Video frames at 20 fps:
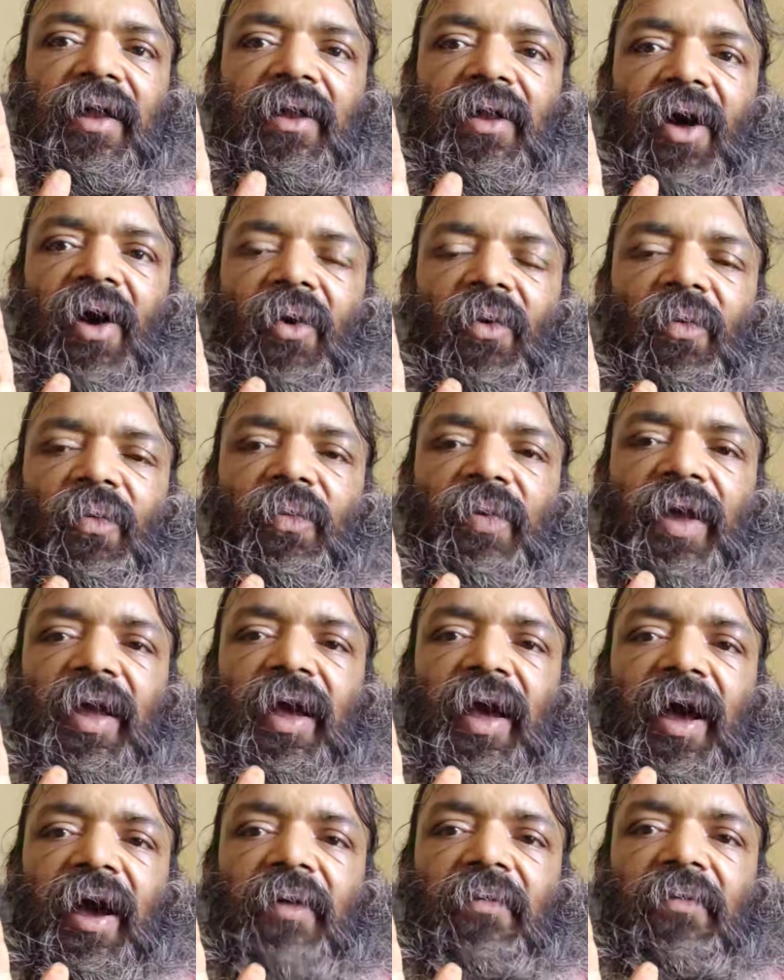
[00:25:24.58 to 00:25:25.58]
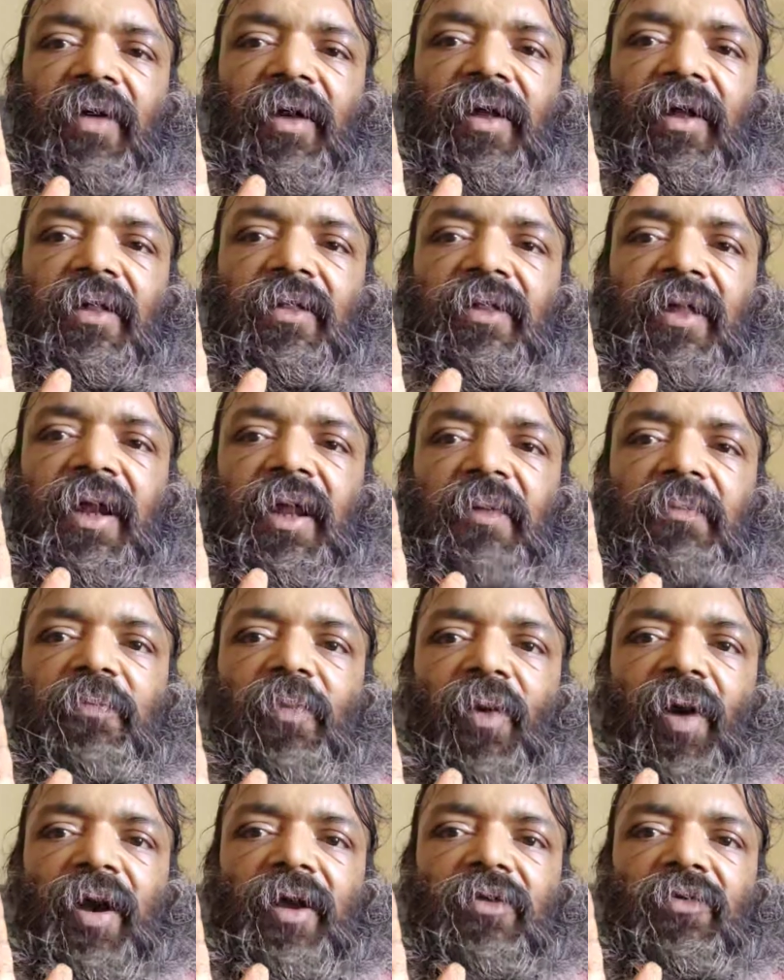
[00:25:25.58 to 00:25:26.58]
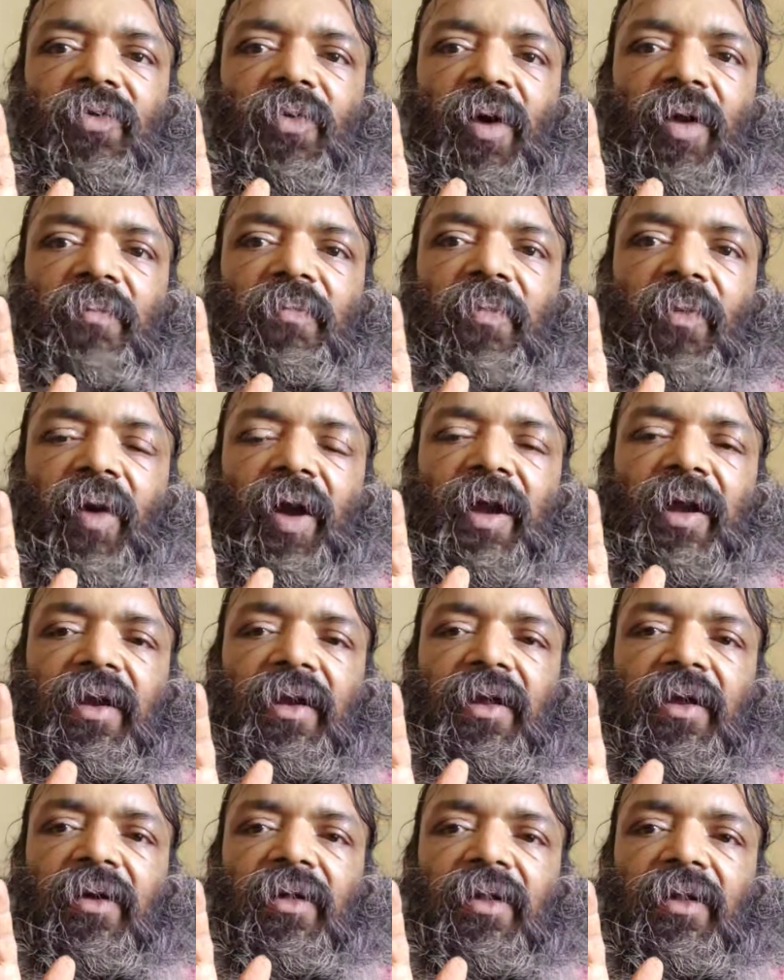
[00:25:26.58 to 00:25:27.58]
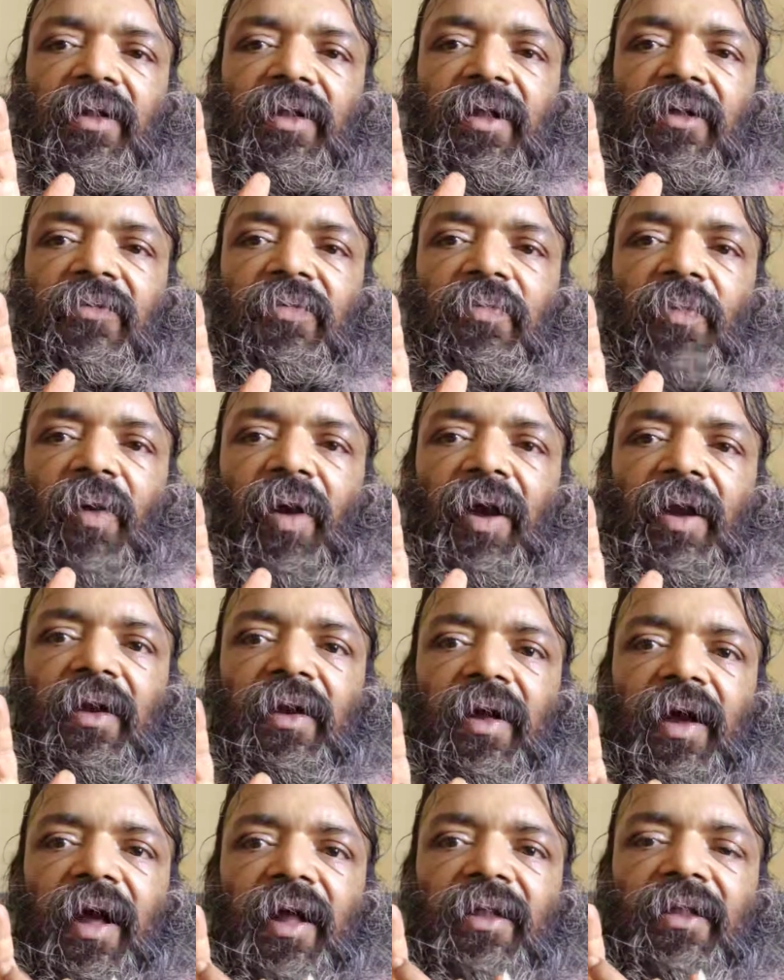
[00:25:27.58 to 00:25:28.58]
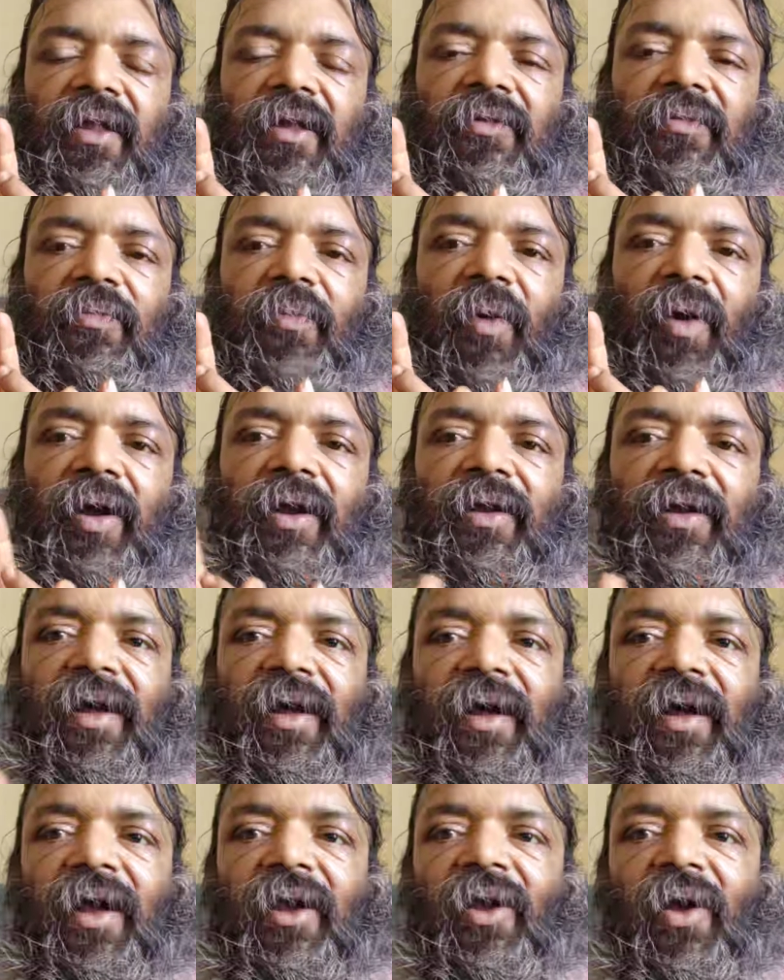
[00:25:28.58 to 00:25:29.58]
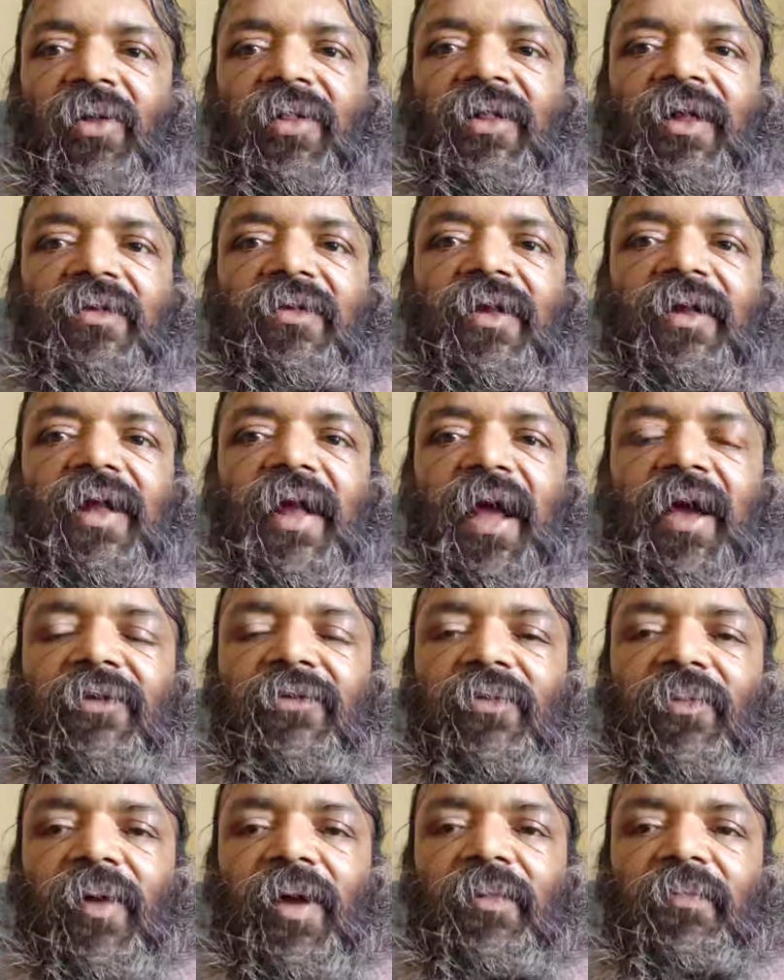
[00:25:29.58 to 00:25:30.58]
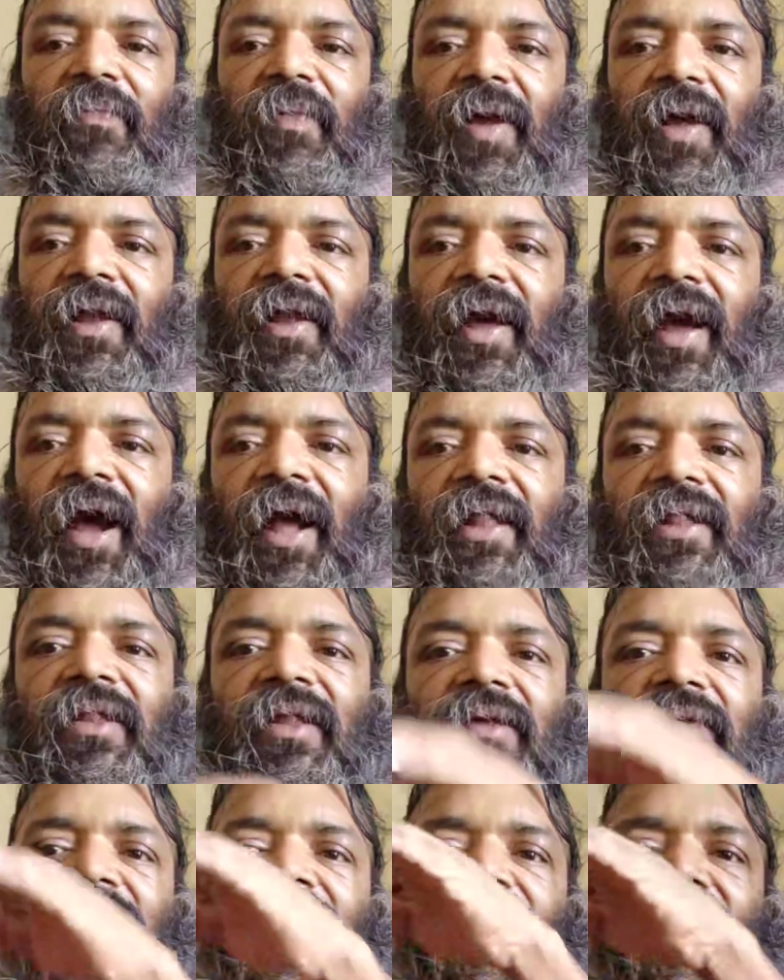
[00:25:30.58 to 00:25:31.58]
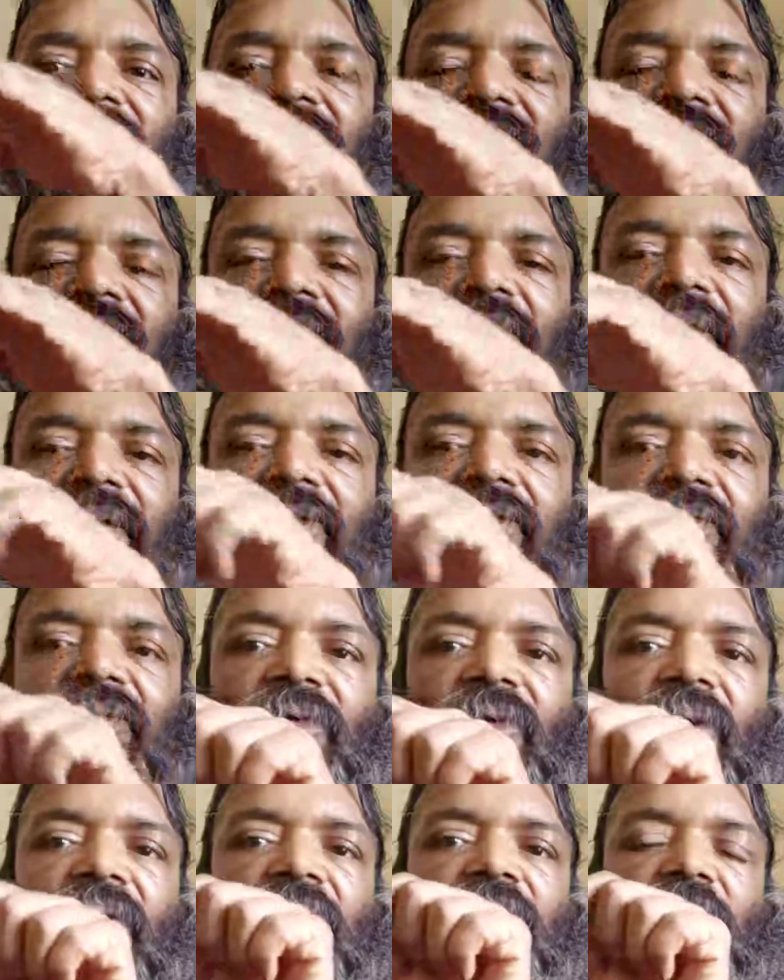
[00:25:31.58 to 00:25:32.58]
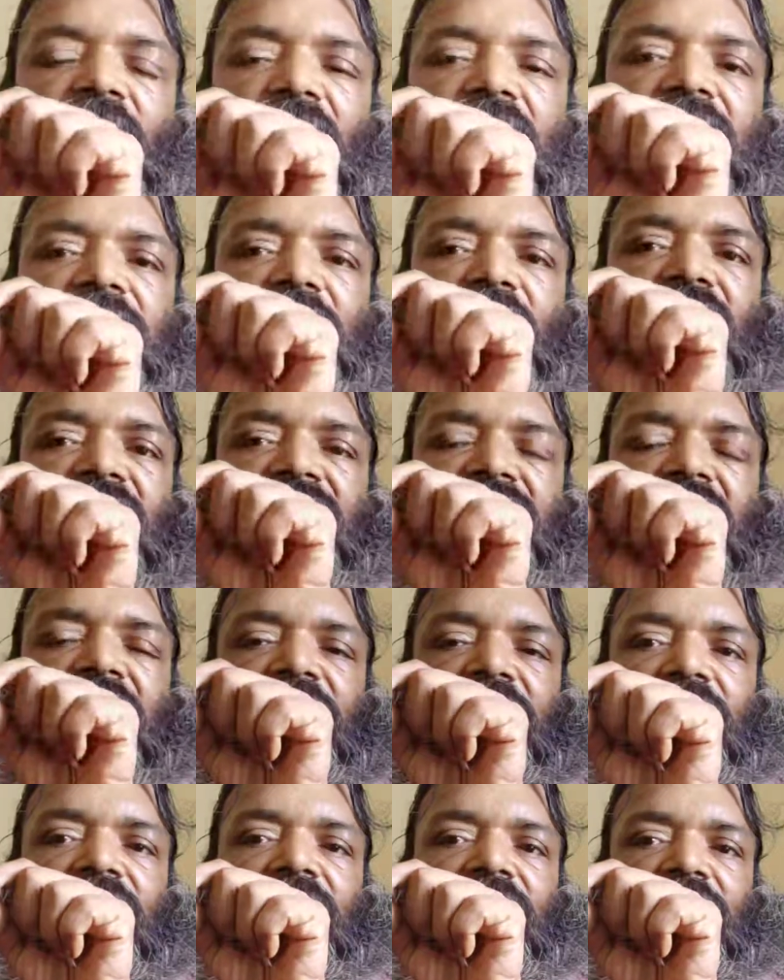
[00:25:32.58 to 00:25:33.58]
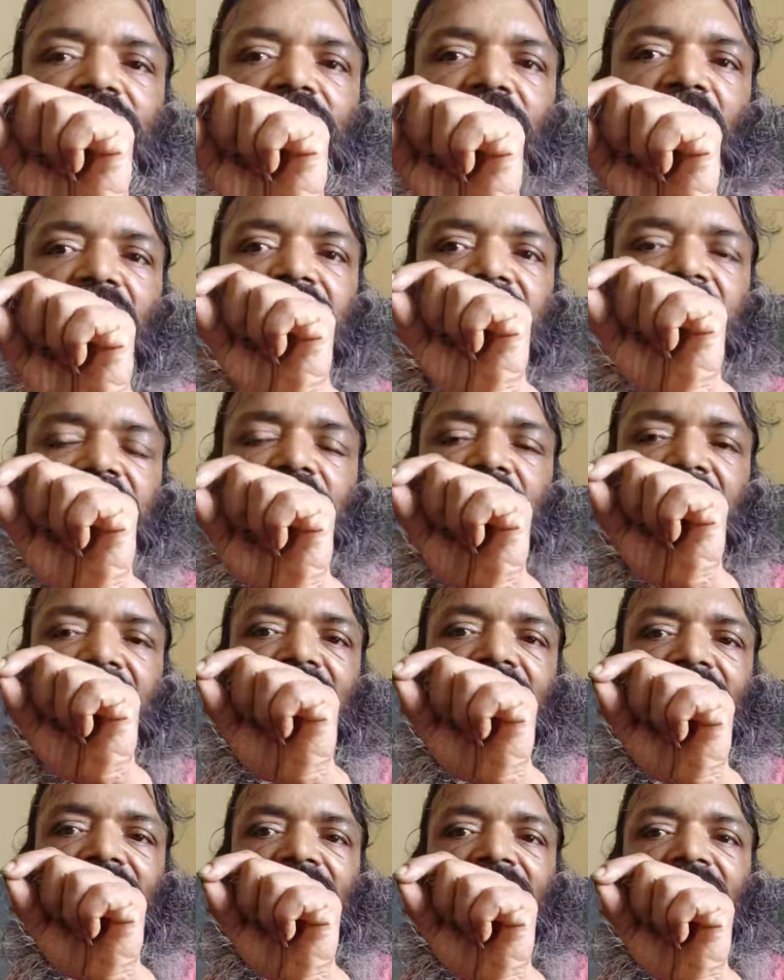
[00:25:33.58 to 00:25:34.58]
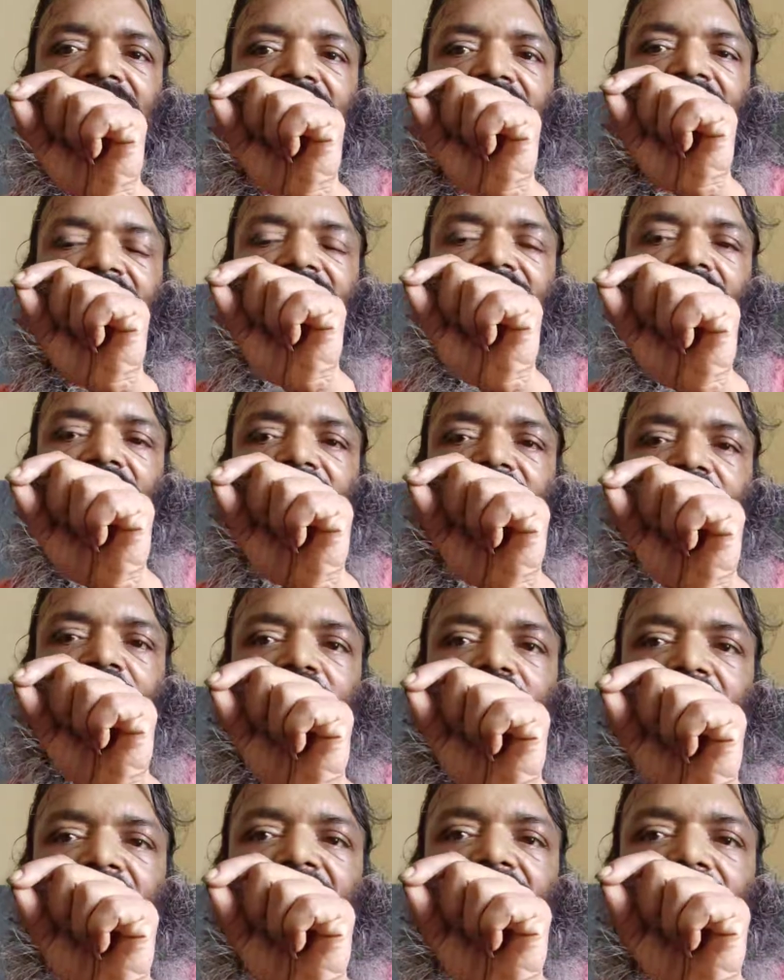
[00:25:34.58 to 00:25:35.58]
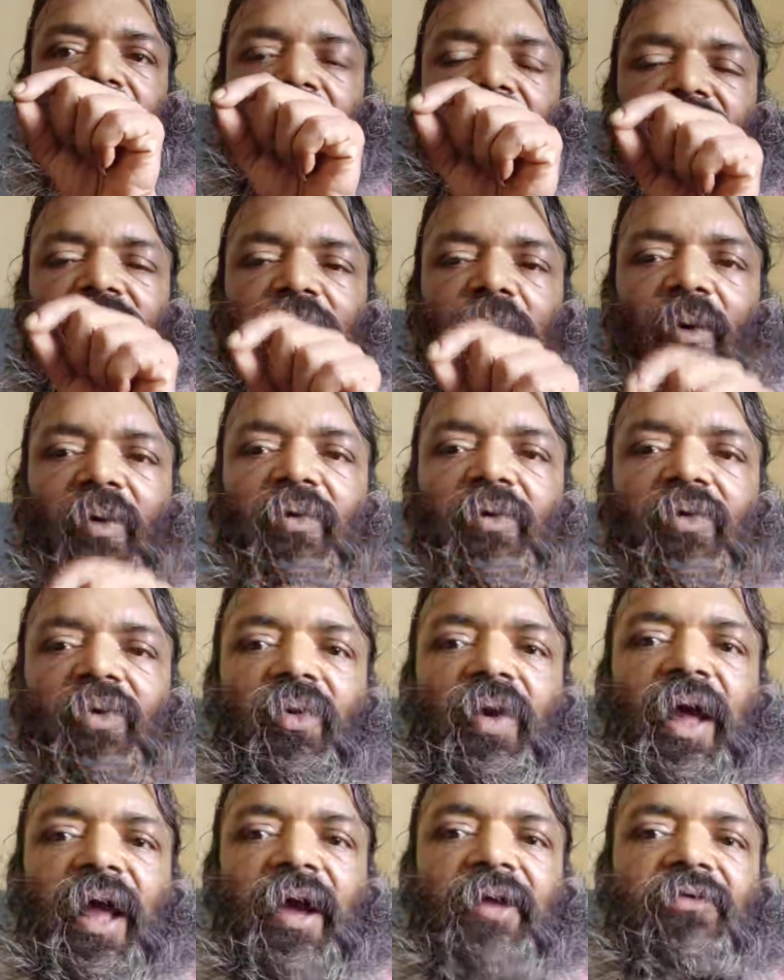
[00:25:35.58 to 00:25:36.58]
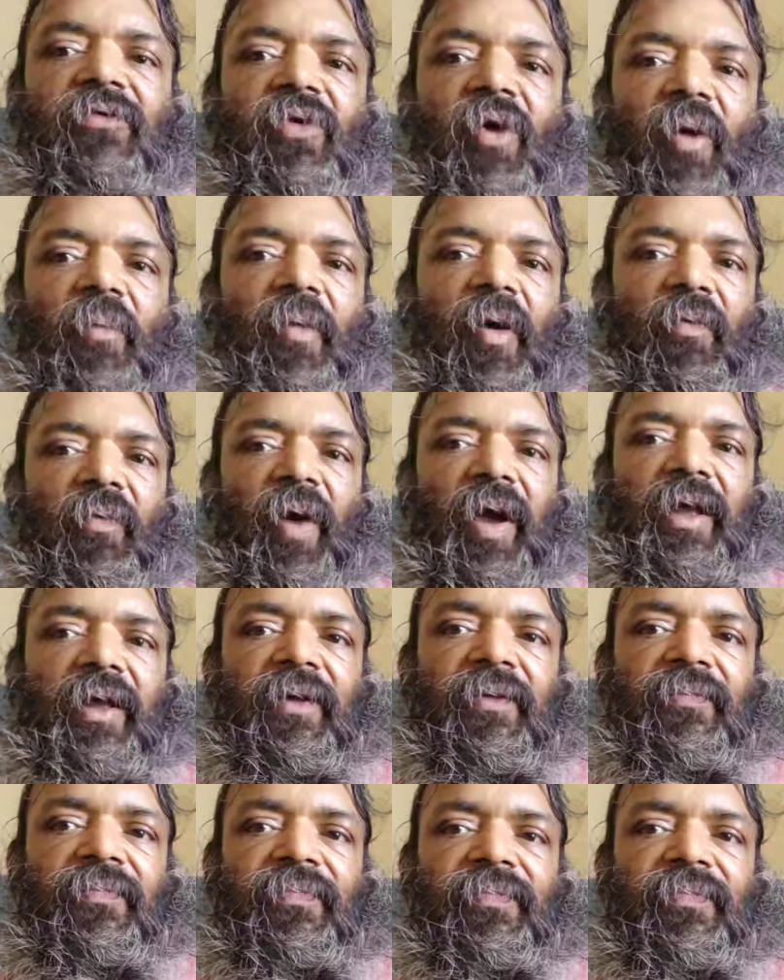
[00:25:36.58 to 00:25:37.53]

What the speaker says: Now we have 3 points, one point, this point, and this point. Now this is xy plane, and this is the surface called point position, point P. Now P correspond to x comma y.